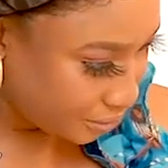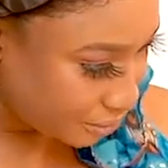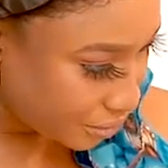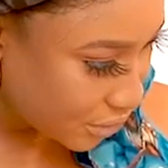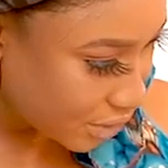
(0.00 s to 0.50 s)

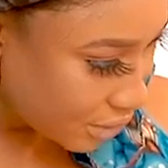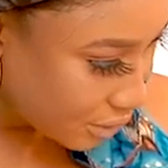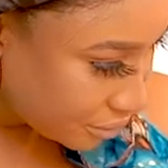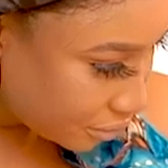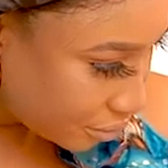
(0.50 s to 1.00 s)

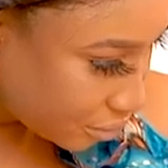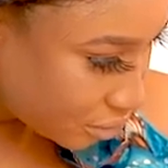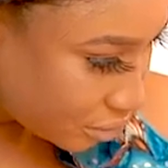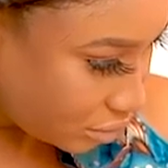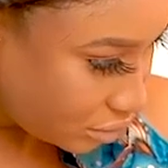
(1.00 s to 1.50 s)

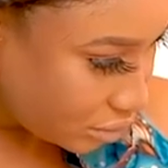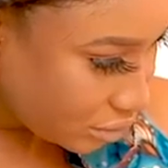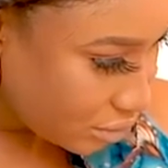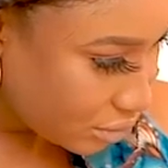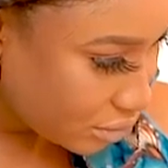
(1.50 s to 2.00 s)

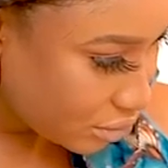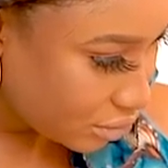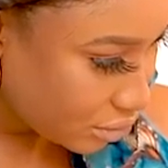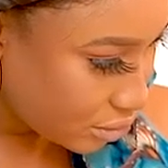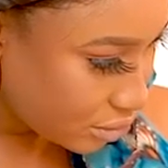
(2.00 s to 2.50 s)

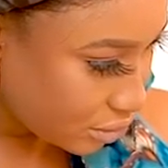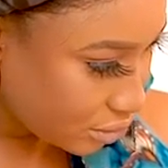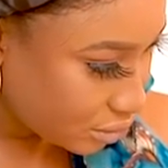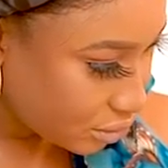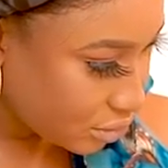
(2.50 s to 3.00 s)

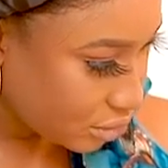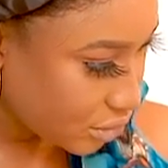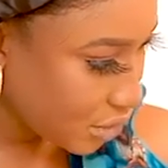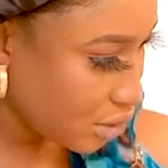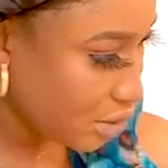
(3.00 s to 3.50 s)

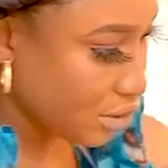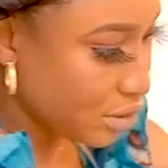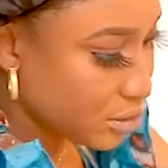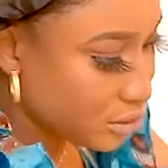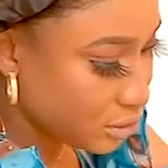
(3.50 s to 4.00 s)

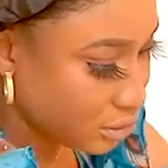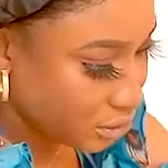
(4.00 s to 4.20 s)
(silence)